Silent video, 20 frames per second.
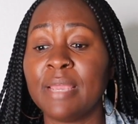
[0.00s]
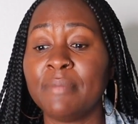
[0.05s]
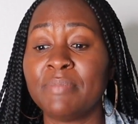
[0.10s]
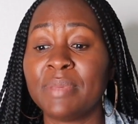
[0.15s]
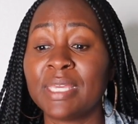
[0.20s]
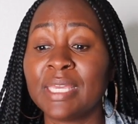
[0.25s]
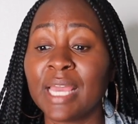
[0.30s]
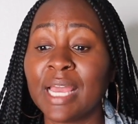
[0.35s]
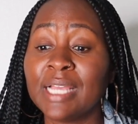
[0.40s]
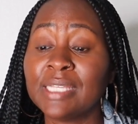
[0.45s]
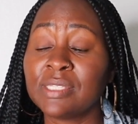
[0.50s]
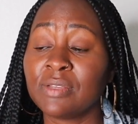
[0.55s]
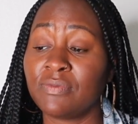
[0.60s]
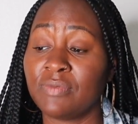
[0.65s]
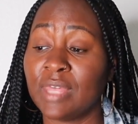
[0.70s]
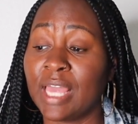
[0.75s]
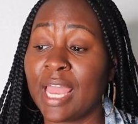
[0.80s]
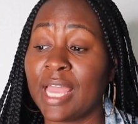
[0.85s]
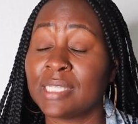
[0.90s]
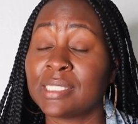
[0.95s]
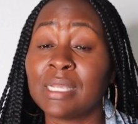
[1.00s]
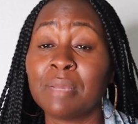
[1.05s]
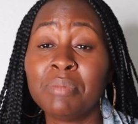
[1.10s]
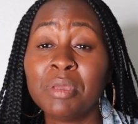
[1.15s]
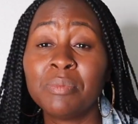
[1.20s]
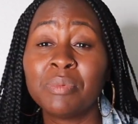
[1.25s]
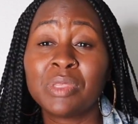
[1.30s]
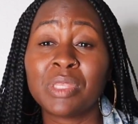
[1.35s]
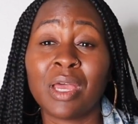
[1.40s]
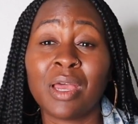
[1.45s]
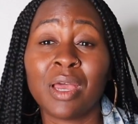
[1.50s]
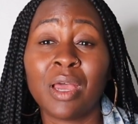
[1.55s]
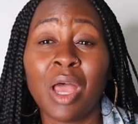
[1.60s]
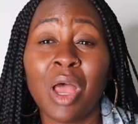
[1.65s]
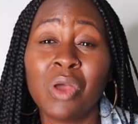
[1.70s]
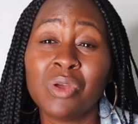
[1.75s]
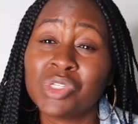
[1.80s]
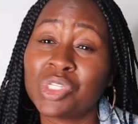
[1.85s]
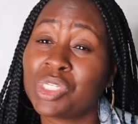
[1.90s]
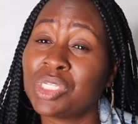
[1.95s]
And because of that, some people thought,
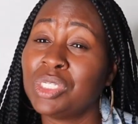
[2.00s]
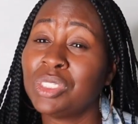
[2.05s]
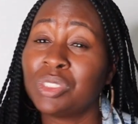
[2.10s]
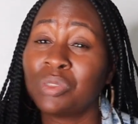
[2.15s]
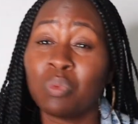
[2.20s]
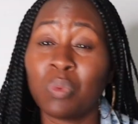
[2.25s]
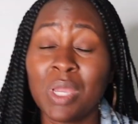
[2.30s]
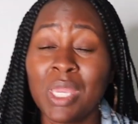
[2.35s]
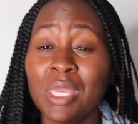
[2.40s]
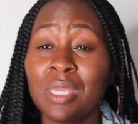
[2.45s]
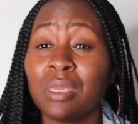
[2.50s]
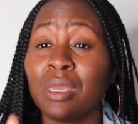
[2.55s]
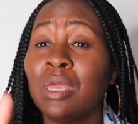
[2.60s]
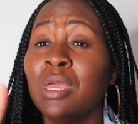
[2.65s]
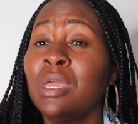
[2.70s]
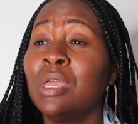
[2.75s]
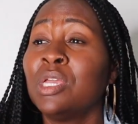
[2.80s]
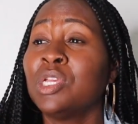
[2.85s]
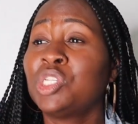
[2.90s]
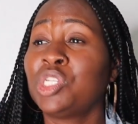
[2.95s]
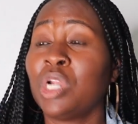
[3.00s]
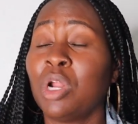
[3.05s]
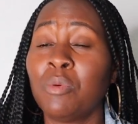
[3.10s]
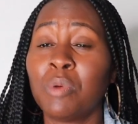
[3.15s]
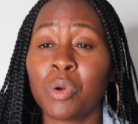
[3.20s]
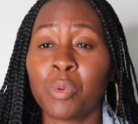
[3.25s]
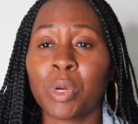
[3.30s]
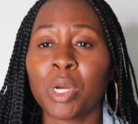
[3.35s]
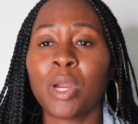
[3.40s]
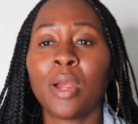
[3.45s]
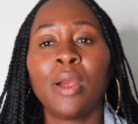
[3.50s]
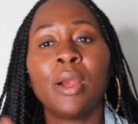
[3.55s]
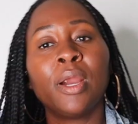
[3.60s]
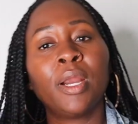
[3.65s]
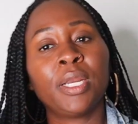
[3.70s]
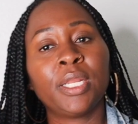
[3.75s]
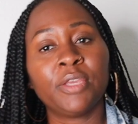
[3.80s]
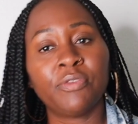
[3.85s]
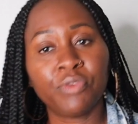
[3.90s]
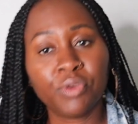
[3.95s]
oh, she's weak, she don't want to work
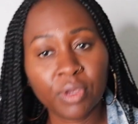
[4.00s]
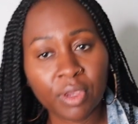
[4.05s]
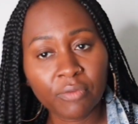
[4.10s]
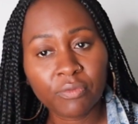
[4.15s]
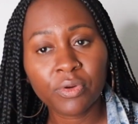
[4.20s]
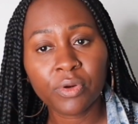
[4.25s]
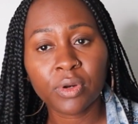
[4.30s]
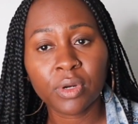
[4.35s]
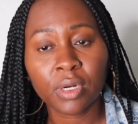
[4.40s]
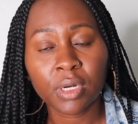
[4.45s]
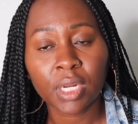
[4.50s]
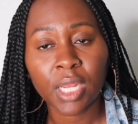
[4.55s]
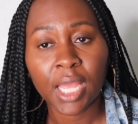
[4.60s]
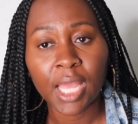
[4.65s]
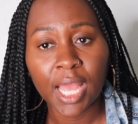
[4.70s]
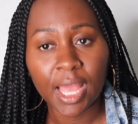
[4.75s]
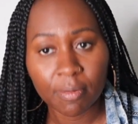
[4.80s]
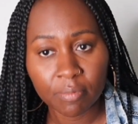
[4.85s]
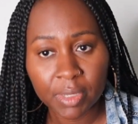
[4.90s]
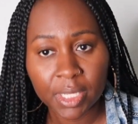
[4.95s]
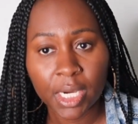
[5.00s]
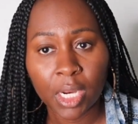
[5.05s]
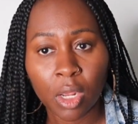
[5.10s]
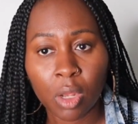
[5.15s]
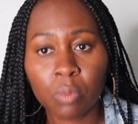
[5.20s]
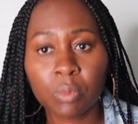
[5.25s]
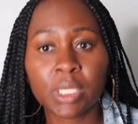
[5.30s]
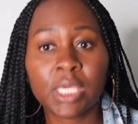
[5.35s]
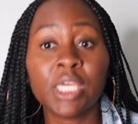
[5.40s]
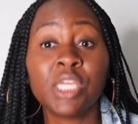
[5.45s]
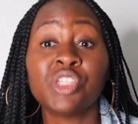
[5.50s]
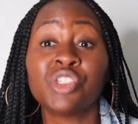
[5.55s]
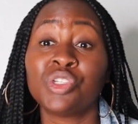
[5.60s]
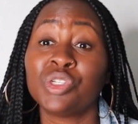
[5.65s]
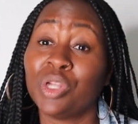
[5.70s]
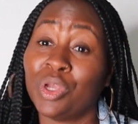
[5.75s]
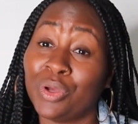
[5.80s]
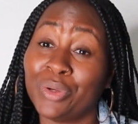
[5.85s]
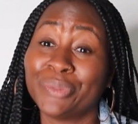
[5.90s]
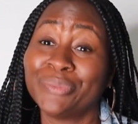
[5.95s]
hard. If you ever have been at home with kids,
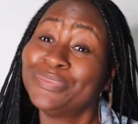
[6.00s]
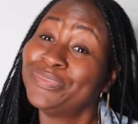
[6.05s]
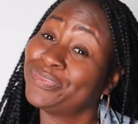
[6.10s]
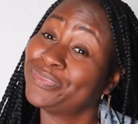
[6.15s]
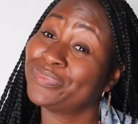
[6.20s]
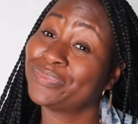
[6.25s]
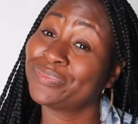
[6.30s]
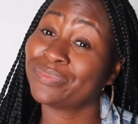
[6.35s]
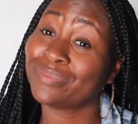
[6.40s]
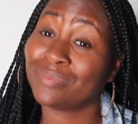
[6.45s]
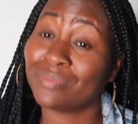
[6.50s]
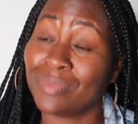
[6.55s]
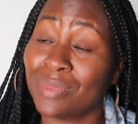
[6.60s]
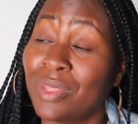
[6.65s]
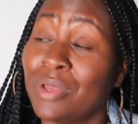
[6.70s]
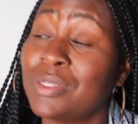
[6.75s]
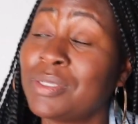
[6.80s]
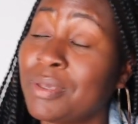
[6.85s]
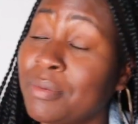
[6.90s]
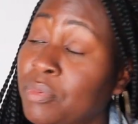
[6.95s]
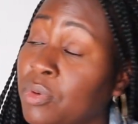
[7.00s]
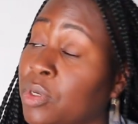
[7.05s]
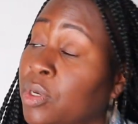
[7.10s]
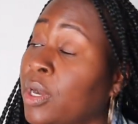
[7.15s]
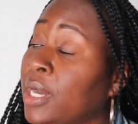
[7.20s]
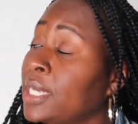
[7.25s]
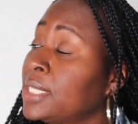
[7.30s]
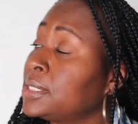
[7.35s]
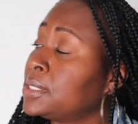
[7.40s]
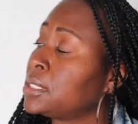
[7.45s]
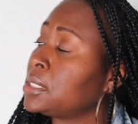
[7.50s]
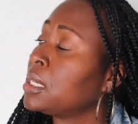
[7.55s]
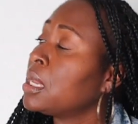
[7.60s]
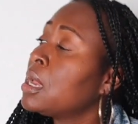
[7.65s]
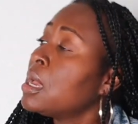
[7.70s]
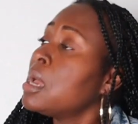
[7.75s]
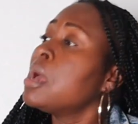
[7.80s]
you know those people are crazy.